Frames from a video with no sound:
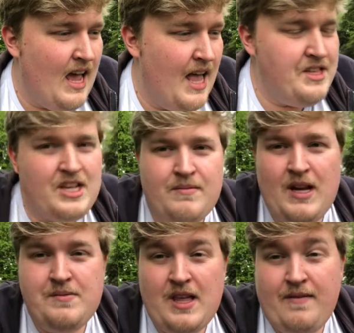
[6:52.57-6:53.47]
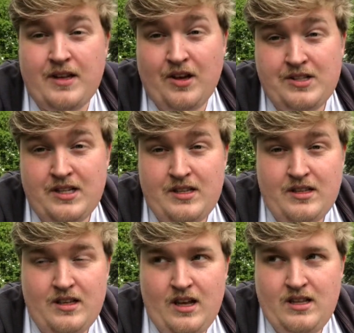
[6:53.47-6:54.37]
and sometimes they're forgotten
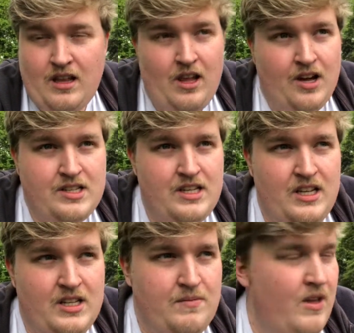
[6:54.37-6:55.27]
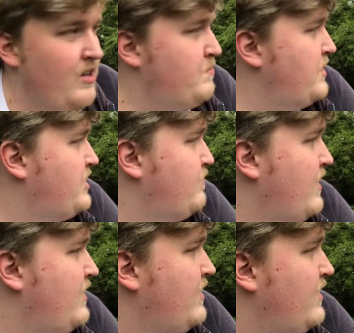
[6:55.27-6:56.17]
a lot, you know, especially
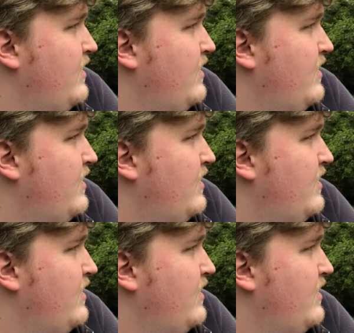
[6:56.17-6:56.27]
when